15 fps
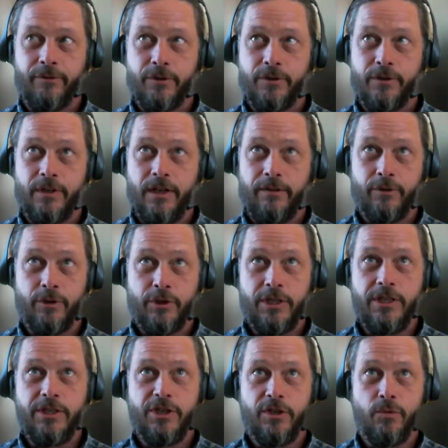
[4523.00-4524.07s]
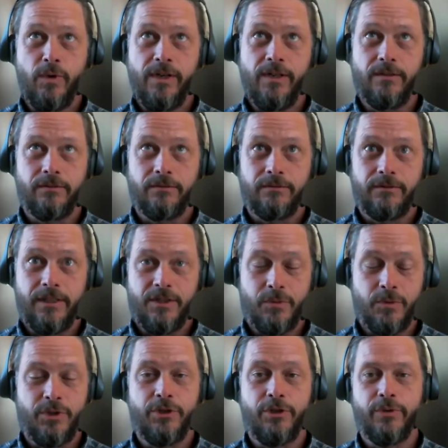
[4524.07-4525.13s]
if you're teaching well,
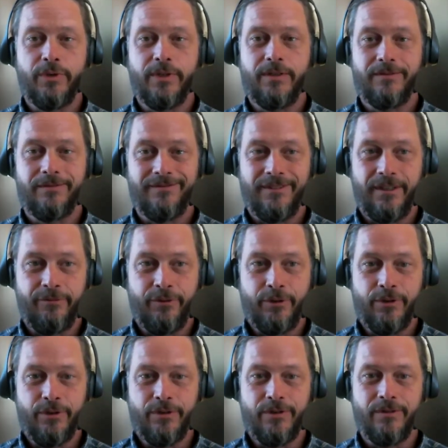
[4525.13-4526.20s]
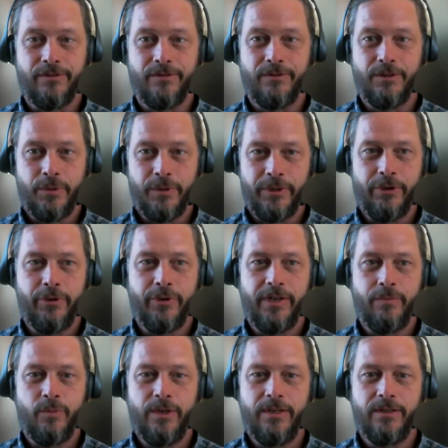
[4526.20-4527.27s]
that's what you're doing. If you're doing
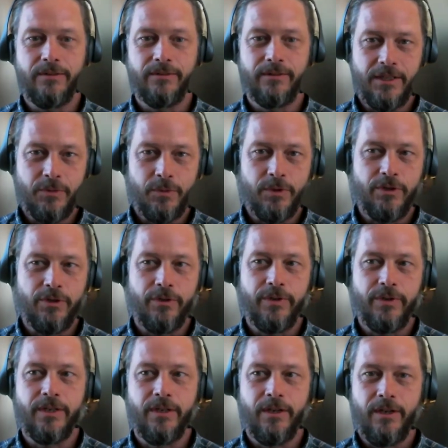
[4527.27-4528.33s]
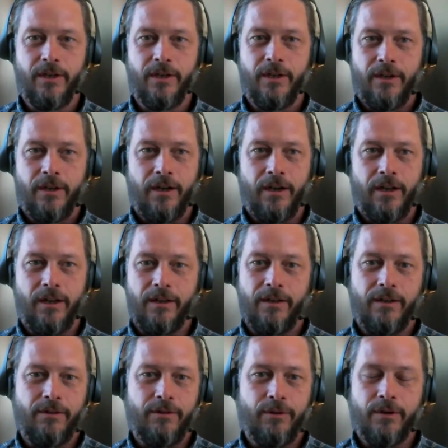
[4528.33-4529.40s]
O&M well, that's what you're doing. Uh,
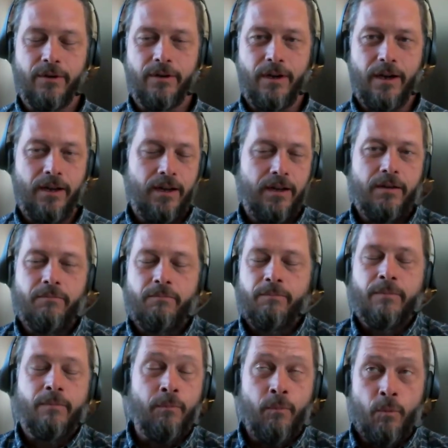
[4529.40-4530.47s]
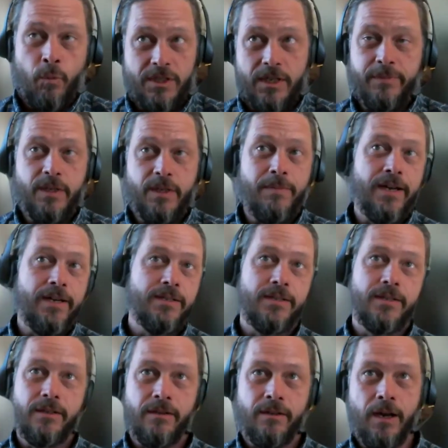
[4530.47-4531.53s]
there are what's coming to mind
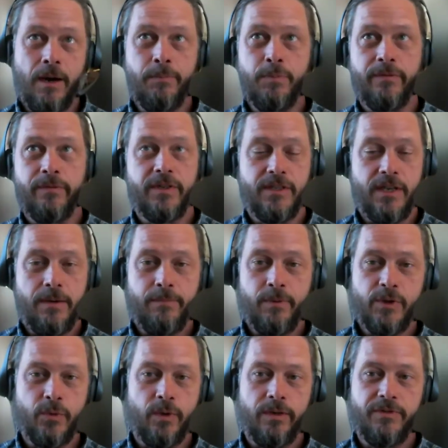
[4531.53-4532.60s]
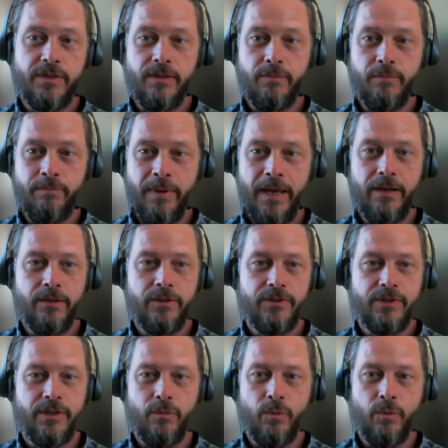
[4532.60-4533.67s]
is a couple of examples where I've seen
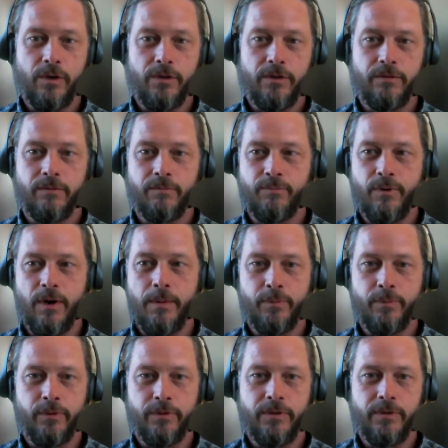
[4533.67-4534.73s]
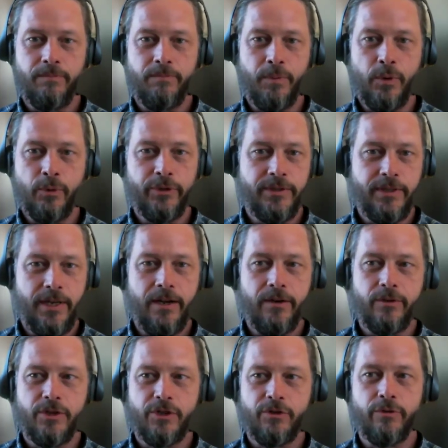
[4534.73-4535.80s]
panels that weren't properly bolted
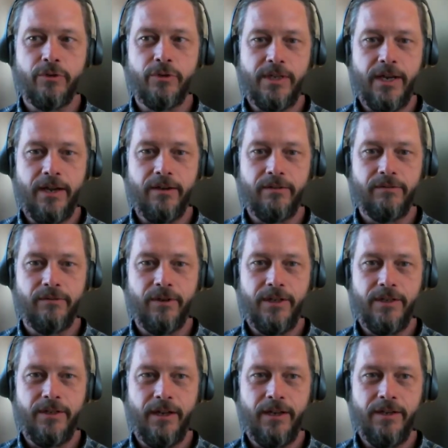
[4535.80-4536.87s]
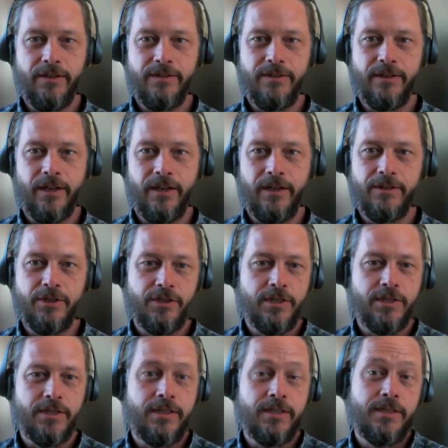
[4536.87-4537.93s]
down or screwed down, right? And it just
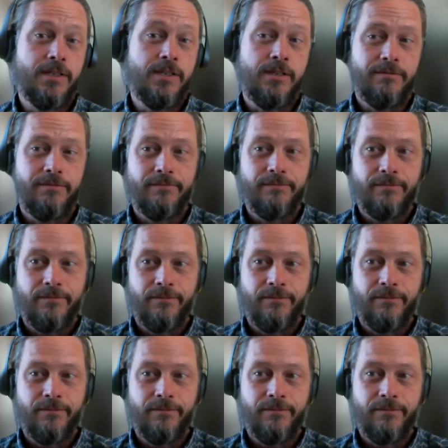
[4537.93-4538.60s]
doesn't get seen